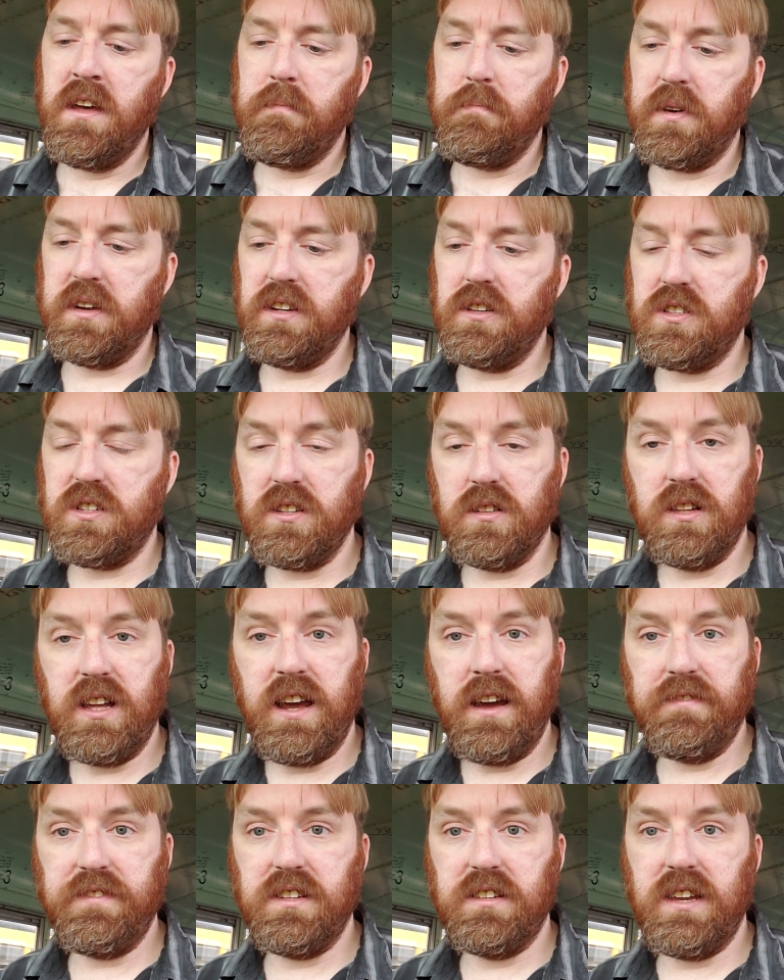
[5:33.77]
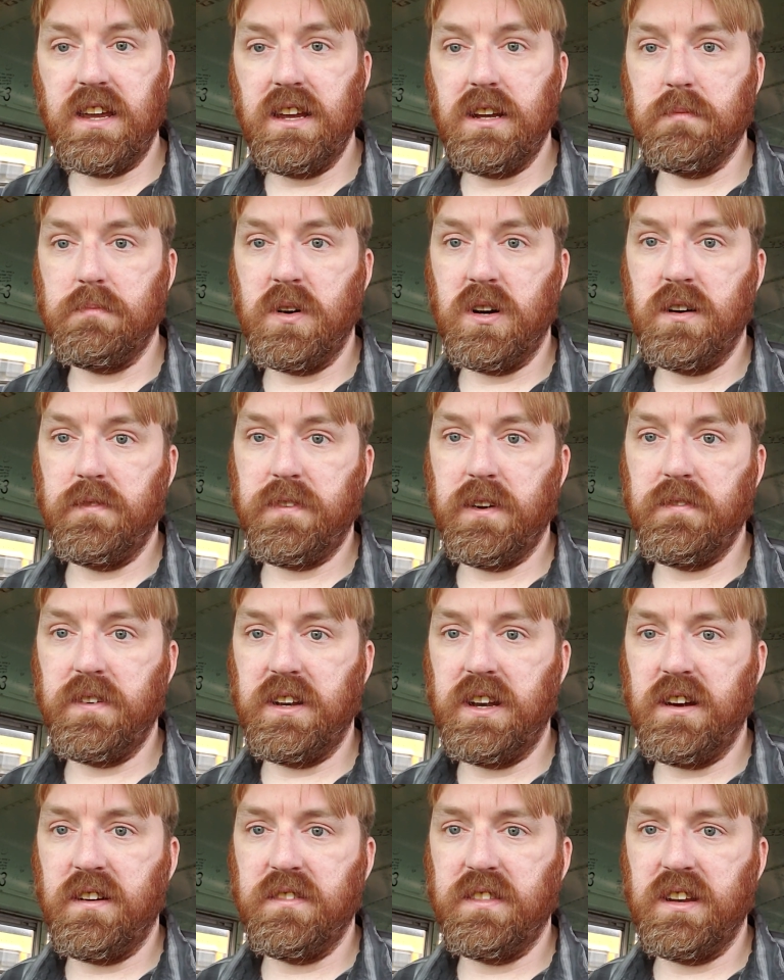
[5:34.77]
but you still have to take them off every
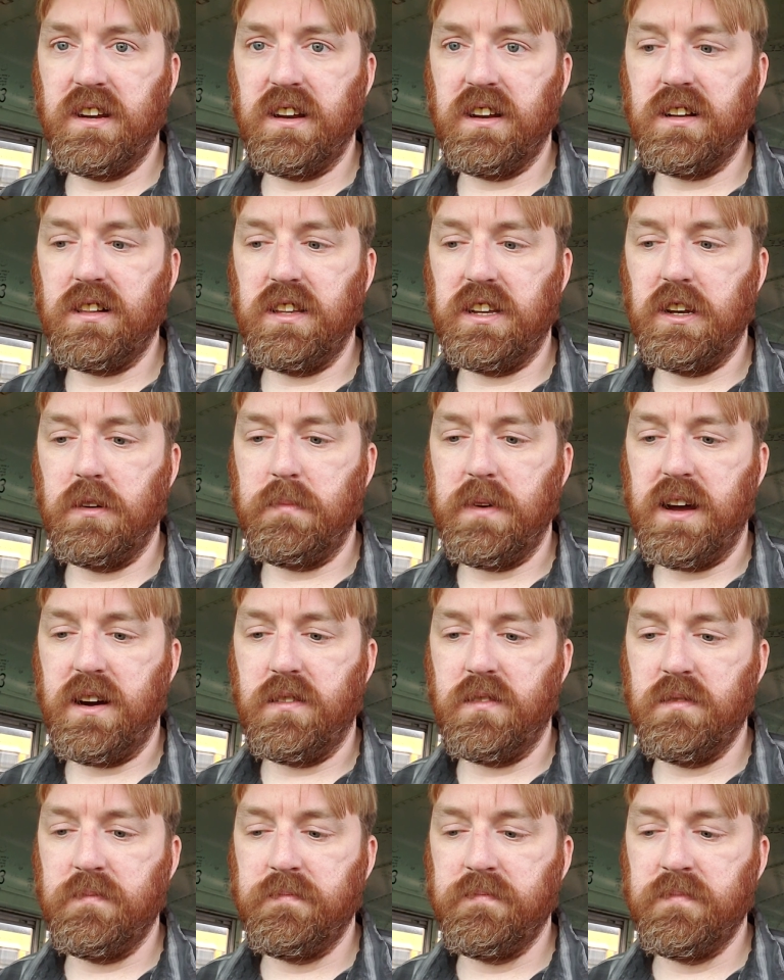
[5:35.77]
now and then and clean them out.